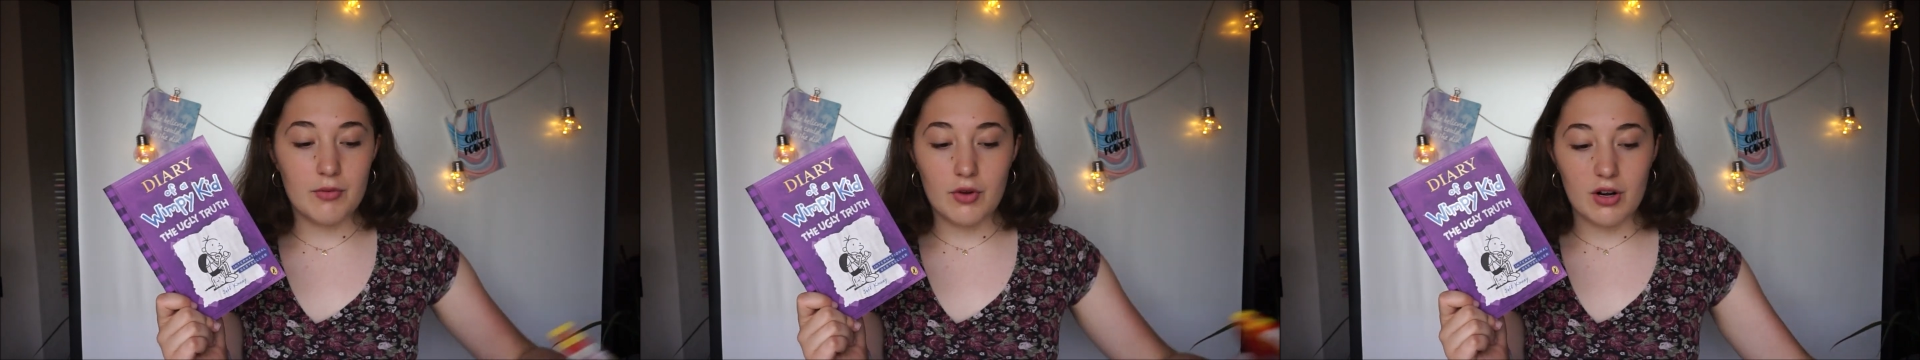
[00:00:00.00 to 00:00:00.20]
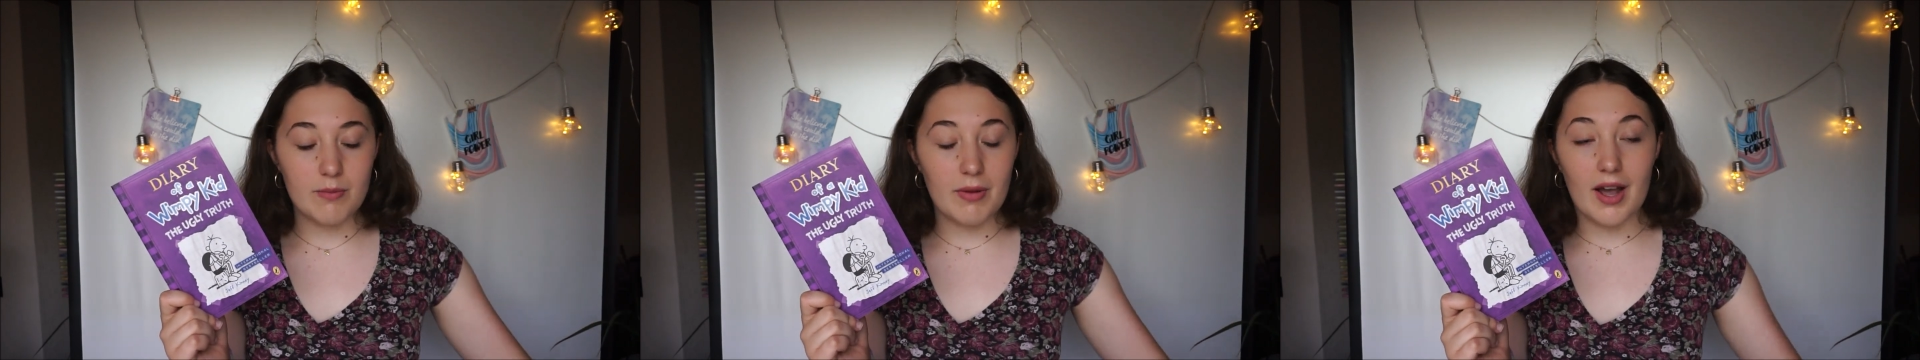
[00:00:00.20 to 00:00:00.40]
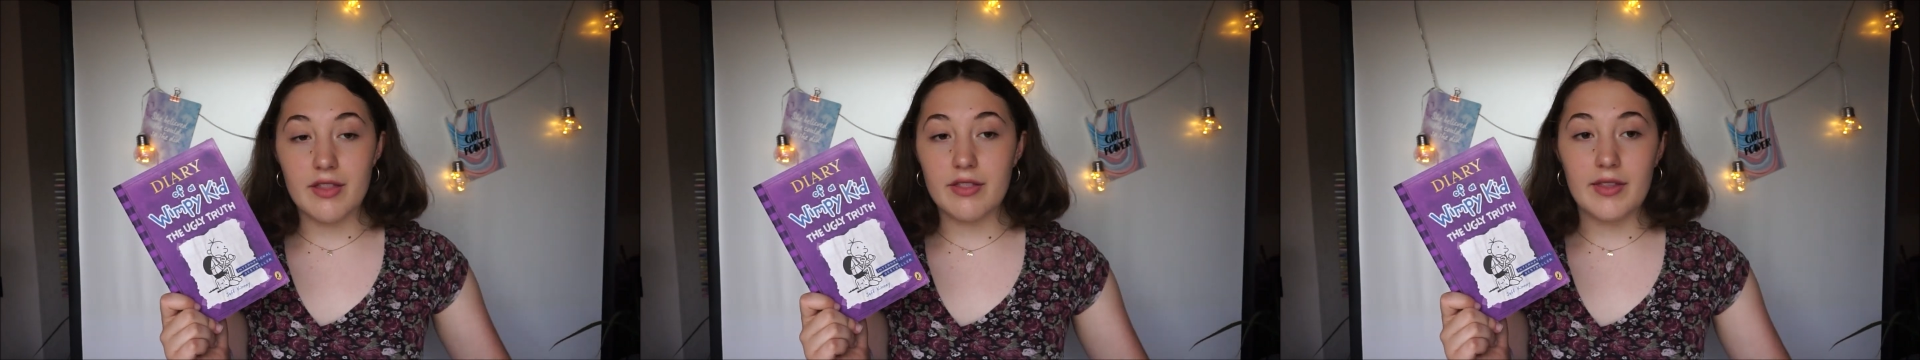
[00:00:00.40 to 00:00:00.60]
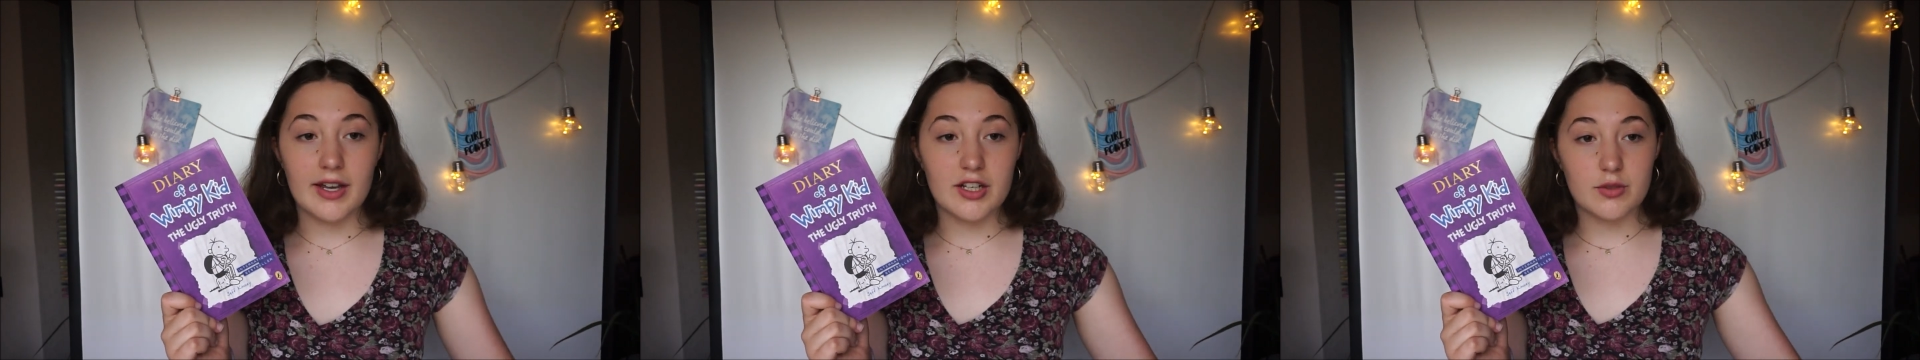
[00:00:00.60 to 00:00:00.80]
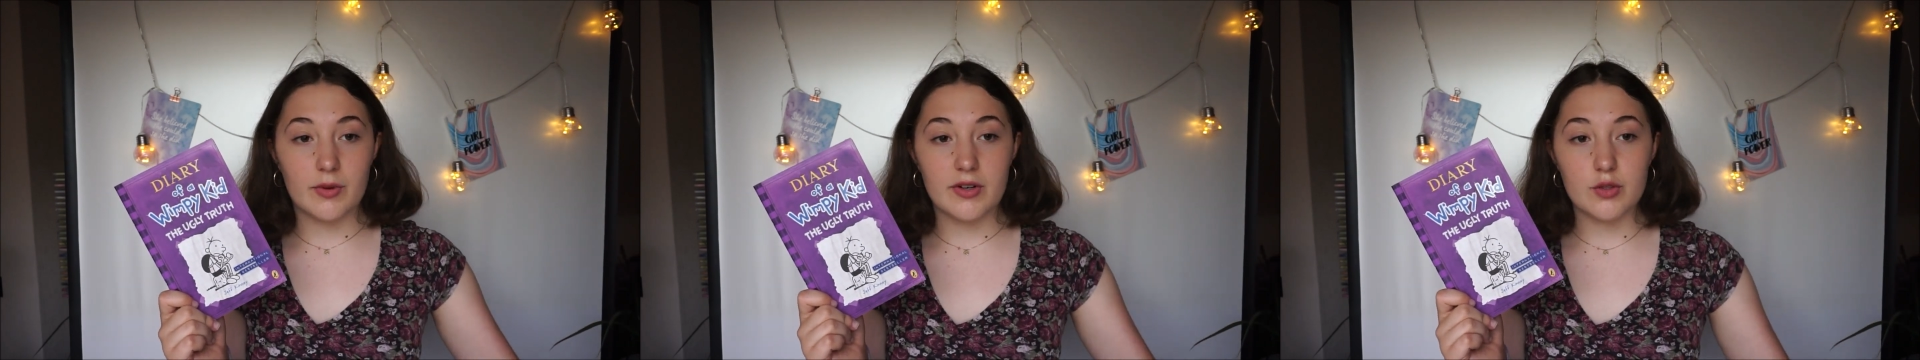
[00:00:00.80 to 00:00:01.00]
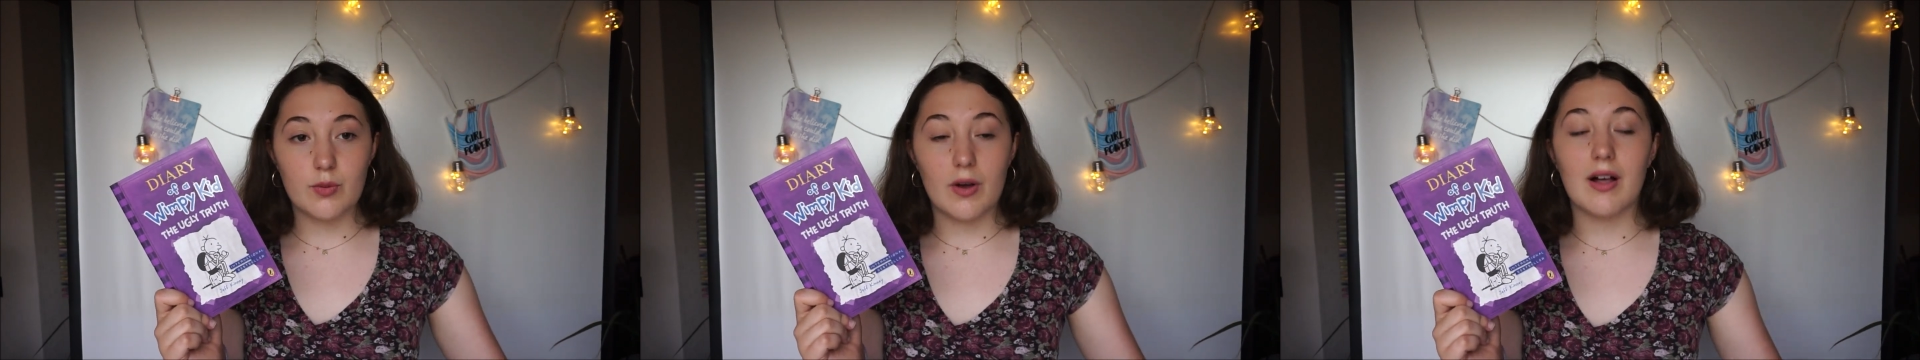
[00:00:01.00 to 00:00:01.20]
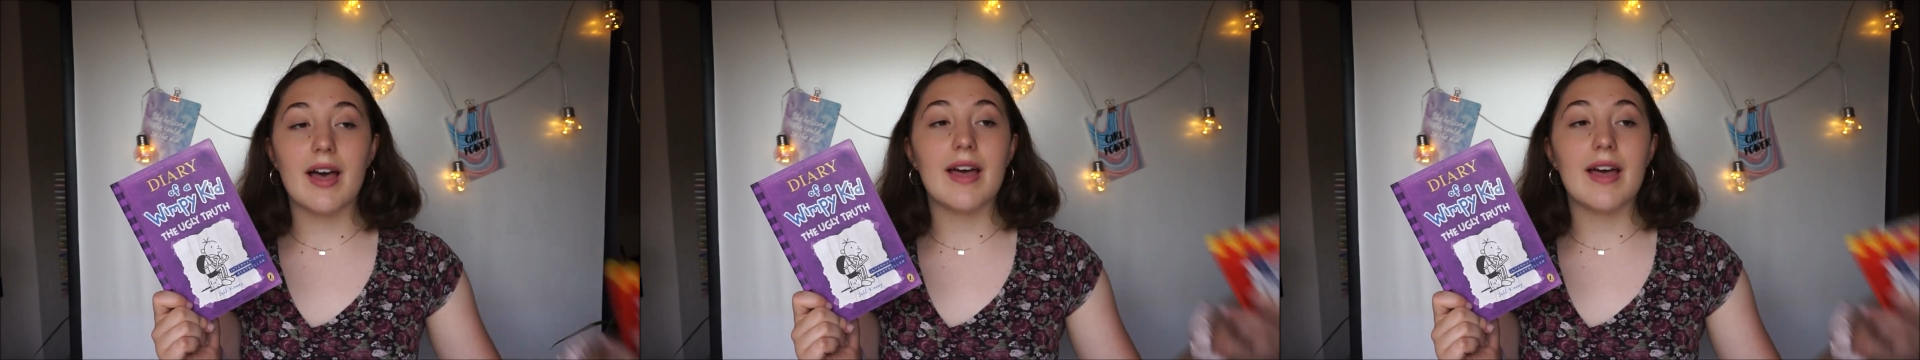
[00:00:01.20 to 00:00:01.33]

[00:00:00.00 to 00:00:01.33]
gonna buy the next one as well,